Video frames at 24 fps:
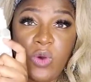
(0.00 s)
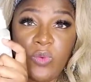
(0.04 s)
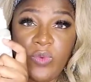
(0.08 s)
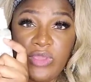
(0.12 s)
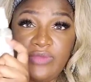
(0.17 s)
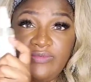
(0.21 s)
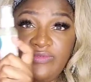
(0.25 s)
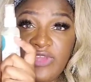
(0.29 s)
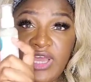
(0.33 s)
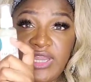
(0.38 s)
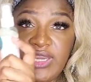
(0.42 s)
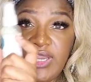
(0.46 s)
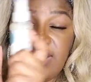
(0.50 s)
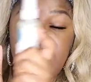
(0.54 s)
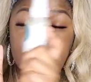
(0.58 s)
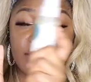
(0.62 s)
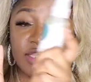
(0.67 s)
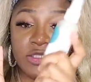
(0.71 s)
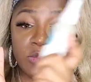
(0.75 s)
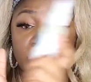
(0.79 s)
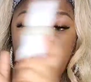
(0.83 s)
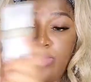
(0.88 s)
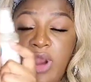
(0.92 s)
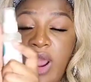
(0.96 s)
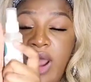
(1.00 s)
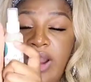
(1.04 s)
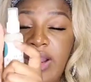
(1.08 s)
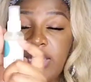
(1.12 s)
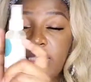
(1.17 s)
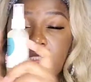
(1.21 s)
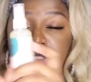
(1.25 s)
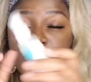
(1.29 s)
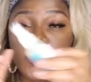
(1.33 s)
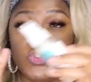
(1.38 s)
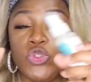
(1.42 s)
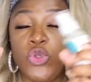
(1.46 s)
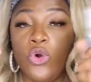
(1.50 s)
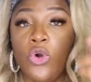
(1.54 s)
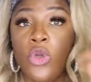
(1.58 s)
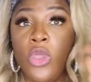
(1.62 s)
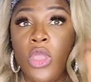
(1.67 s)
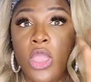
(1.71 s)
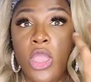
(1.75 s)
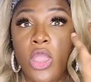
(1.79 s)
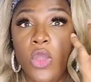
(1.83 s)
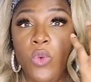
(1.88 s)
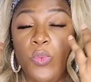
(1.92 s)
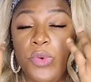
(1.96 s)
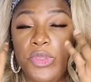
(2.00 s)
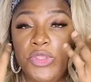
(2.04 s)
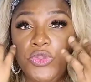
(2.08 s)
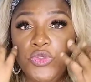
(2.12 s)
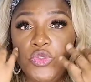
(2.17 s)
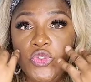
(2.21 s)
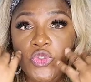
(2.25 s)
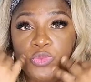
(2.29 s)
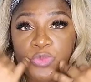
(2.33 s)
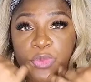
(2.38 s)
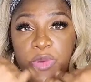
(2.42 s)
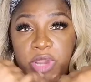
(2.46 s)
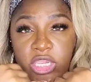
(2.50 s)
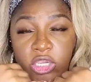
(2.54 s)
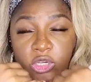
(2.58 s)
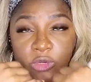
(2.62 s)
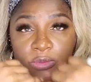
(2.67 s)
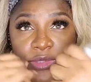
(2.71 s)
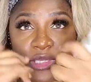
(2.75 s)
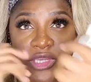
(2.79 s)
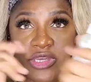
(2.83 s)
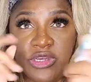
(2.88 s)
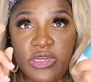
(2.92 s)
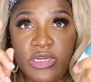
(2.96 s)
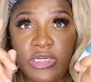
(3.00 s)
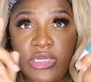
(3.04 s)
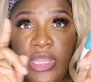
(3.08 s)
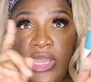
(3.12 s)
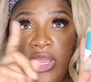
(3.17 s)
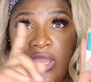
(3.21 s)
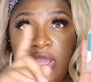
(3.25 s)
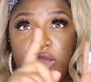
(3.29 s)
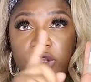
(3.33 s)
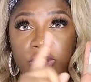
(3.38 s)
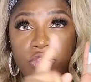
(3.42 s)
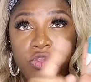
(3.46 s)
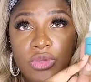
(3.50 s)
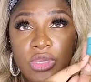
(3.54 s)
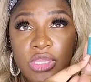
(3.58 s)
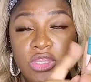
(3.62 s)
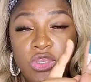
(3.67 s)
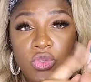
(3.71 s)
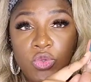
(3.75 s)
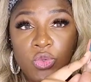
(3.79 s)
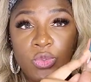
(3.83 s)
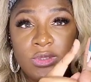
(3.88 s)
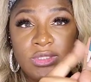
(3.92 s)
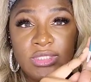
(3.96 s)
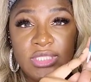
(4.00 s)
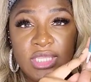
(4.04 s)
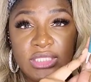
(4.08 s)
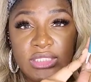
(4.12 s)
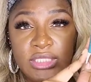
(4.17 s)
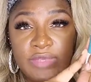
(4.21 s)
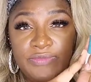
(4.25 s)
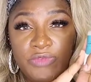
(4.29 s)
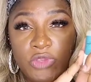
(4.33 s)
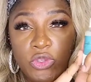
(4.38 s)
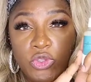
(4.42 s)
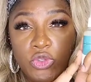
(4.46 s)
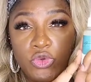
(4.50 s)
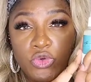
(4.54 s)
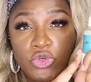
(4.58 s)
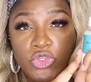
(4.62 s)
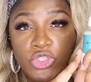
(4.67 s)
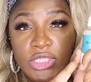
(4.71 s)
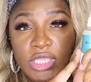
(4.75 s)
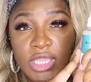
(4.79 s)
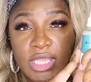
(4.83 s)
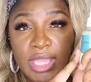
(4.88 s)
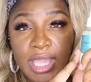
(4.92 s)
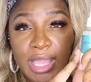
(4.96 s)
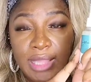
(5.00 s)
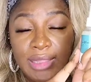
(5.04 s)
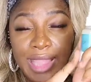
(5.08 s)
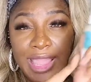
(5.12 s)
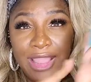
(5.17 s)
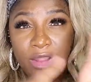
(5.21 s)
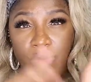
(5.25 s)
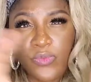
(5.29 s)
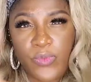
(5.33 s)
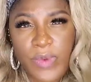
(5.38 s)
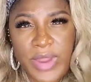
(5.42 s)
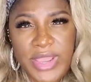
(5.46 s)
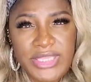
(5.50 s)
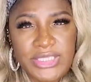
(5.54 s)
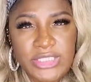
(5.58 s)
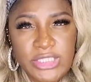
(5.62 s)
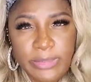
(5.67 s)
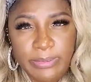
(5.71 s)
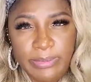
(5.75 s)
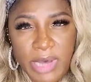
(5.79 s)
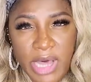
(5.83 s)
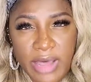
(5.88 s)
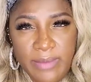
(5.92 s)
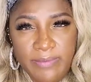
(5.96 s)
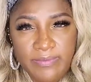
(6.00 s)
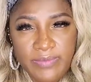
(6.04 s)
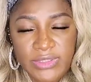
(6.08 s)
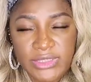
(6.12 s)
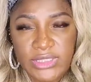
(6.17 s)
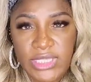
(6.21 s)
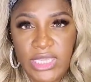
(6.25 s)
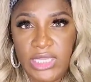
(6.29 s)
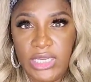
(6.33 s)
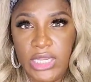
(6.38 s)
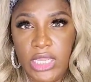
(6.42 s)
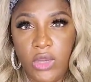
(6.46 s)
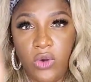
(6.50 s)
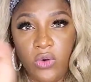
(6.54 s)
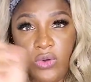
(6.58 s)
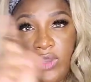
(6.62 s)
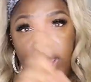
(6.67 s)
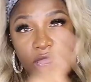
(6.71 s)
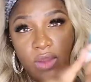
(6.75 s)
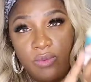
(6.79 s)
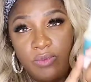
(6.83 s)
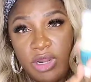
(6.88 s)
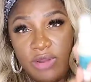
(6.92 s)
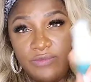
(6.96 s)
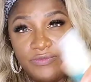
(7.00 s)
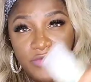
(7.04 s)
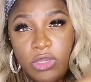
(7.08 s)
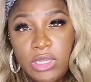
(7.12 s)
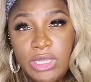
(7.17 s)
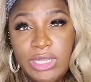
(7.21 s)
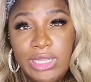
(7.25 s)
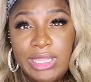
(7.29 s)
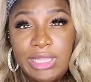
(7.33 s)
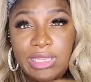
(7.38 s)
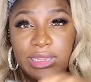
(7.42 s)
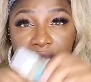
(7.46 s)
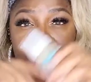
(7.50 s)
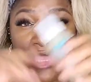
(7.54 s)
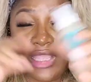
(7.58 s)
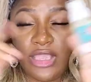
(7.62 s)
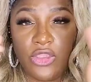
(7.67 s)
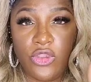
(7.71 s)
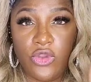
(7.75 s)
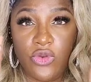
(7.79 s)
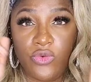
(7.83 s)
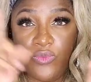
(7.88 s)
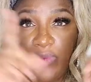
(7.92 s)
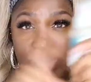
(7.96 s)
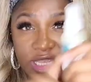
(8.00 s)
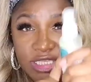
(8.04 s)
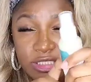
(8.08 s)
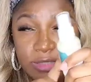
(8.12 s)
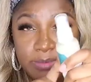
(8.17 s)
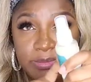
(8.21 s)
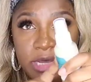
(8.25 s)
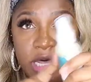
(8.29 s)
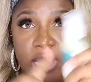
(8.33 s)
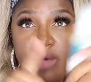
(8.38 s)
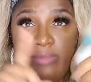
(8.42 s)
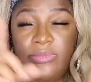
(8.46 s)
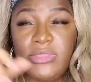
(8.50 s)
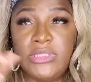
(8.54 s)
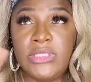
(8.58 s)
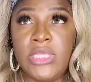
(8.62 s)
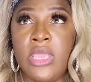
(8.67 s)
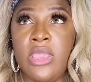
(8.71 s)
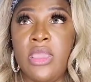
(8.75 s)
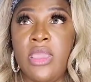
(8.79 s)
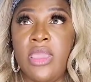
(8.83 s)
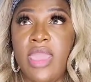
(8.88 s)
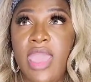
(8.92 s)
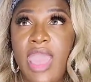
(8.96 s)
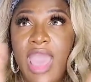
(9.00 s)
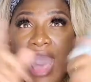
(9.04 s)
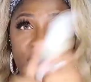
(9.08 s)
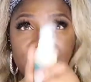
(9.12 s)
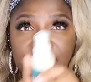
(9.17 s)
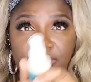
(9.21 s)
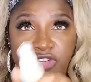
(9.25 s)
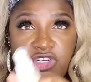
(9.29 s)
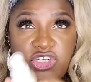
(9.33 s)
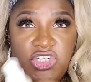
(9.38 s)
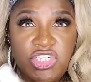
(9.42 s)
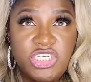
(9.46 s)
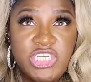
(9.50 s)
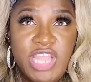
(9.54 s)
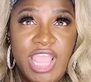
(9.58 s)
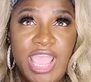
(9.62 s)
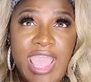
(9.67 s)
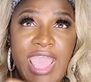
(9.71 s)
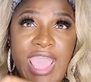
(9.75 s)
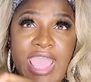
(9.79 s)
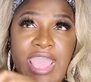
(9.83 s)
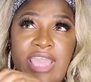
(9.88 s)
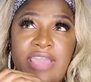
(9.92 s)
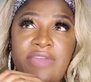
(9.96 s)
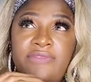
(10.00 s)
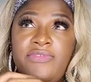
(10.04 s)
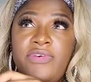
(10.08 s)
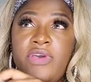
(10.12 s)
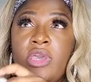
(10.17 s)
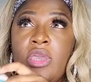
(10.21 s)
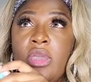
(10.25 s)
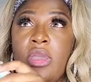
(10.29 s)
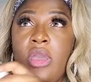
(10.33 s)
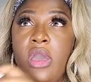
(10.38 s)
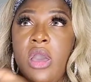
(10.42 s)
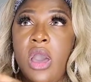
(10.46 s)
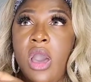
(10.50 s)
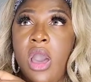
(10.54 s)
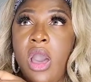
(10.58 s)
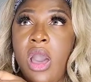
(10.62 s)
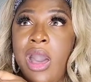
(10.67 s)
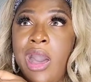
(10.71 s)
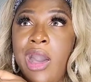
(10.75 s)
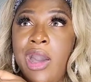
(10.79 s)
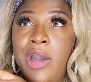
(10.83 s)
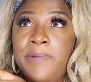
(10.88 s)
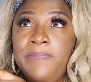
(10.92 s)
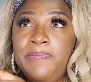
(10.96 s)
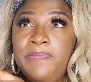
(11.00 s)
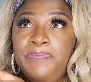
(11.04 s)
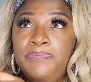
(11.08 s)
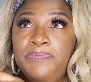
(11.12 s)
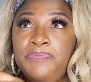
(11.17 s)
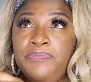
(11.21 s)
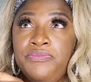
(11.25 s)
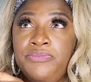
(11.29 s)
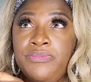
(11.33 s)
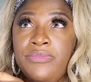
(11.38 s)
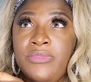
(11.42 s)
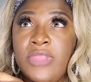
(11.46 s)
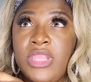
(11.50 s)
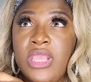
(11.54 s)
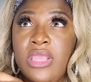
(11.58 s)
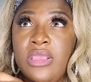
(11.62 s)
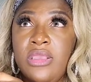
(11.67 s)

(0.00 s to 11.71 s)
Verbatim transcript: what we've done in this product. And so when you spray your beard, you can use this if you usually get like razor bumps and it'll get rid of your, like your razor bumps, aftershave. Um,